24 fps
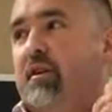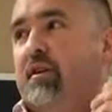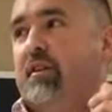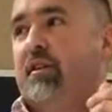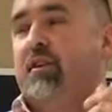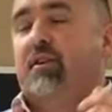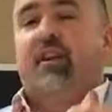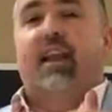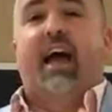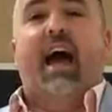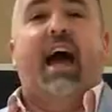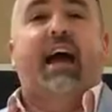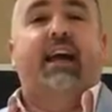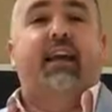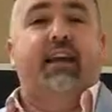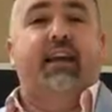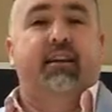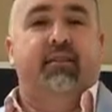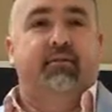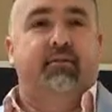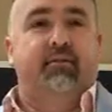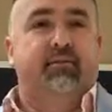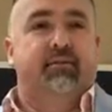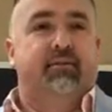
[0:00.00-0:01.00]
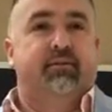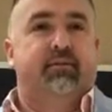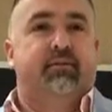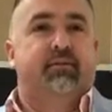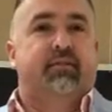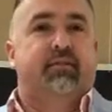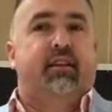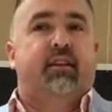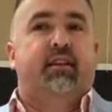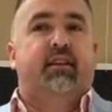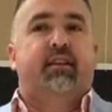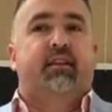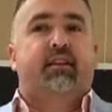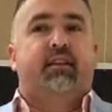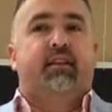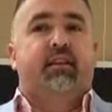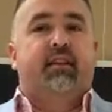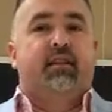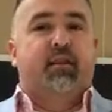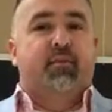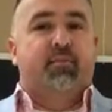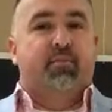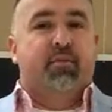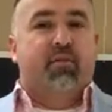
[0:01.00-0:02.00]
They're lacking,
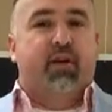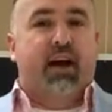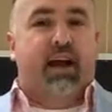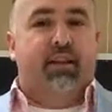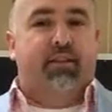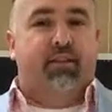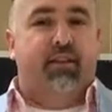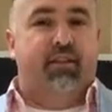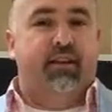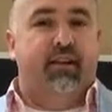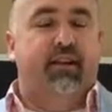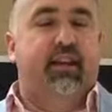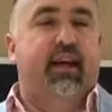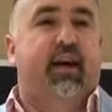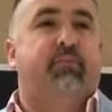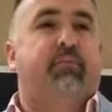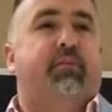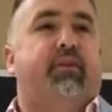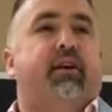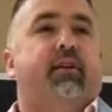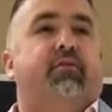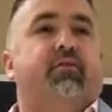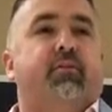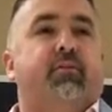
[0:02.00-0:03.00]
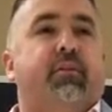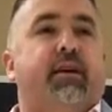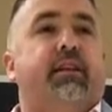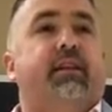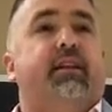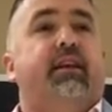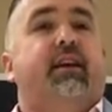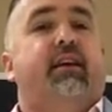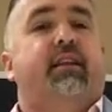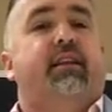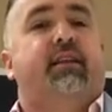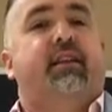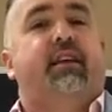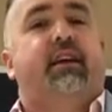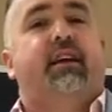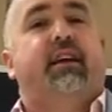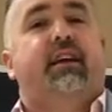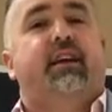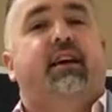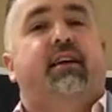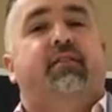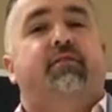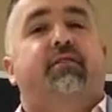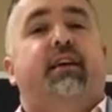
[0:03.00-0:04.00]
the breadth and the depth of them, and
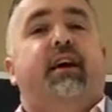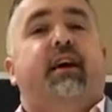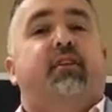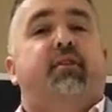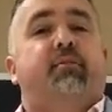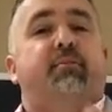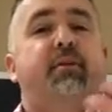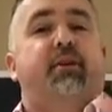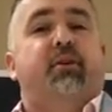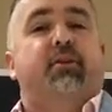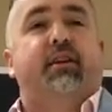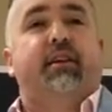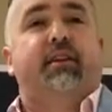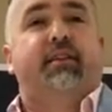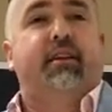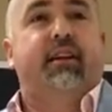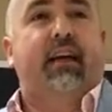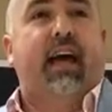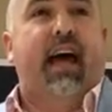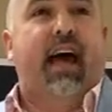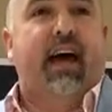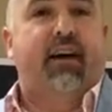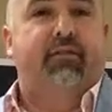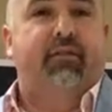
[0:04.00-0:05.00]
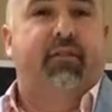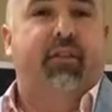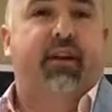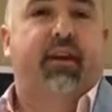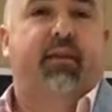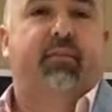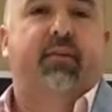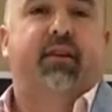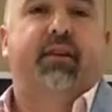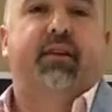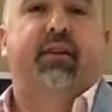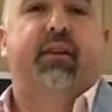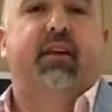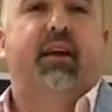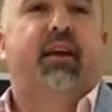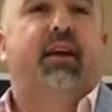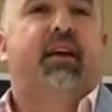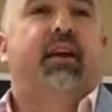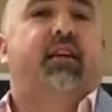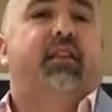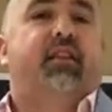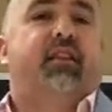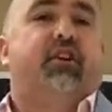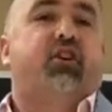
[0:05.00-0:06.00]
the availability to have them, and
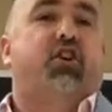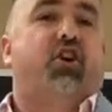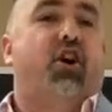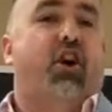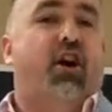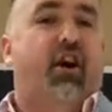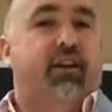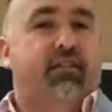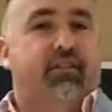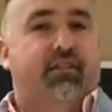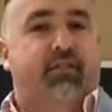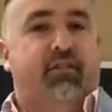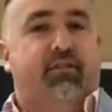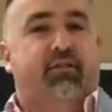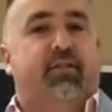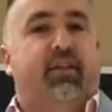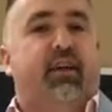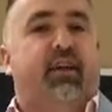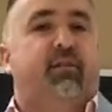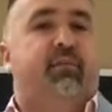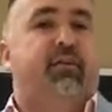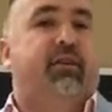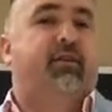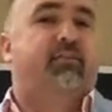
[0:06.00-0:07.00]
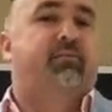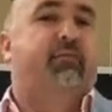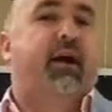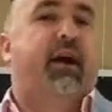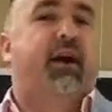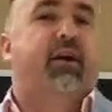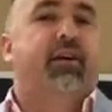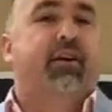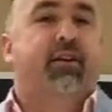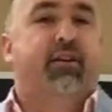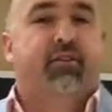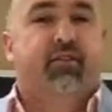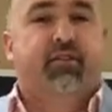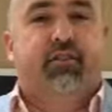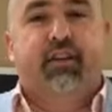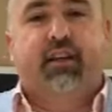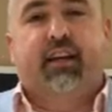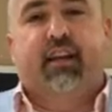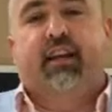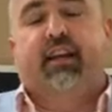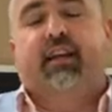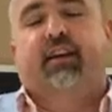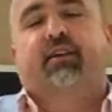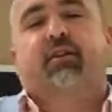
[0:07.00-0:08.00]
the cost of them, and the barriers to
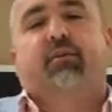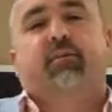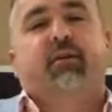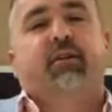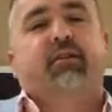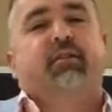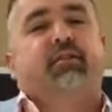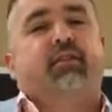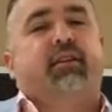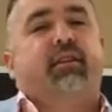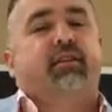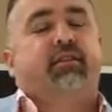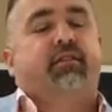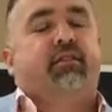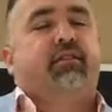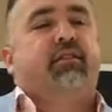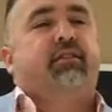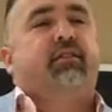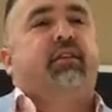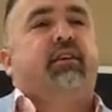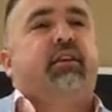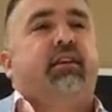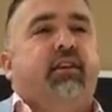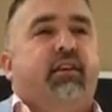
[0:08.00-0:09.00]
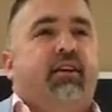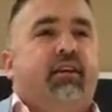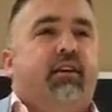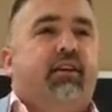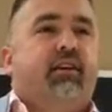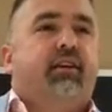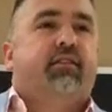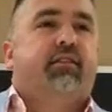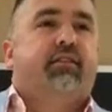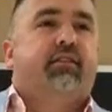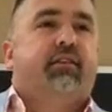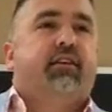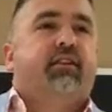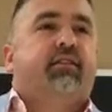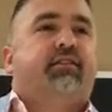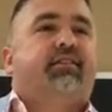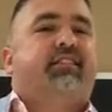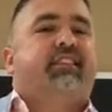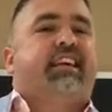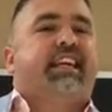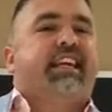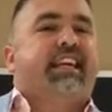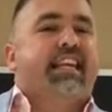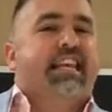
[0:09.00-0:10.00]
get in them is a
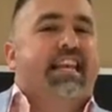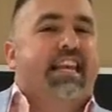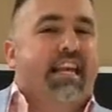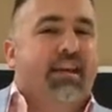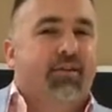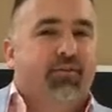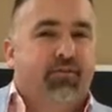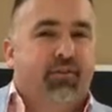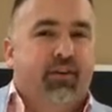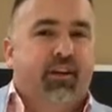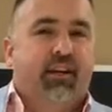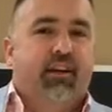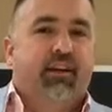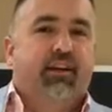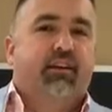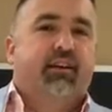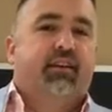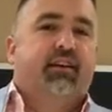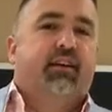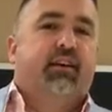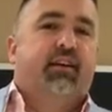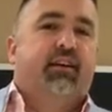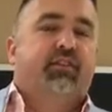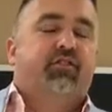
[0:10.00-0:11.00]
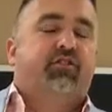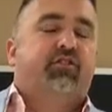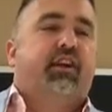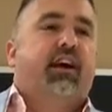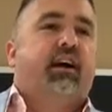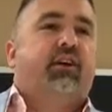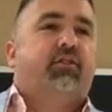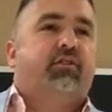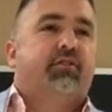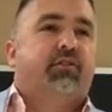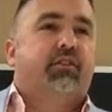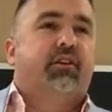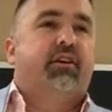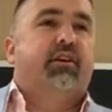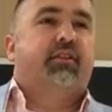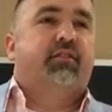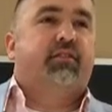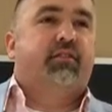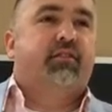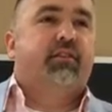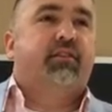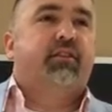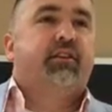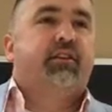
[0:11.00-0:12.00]
significant challenge to
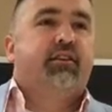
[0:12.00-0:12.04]
us.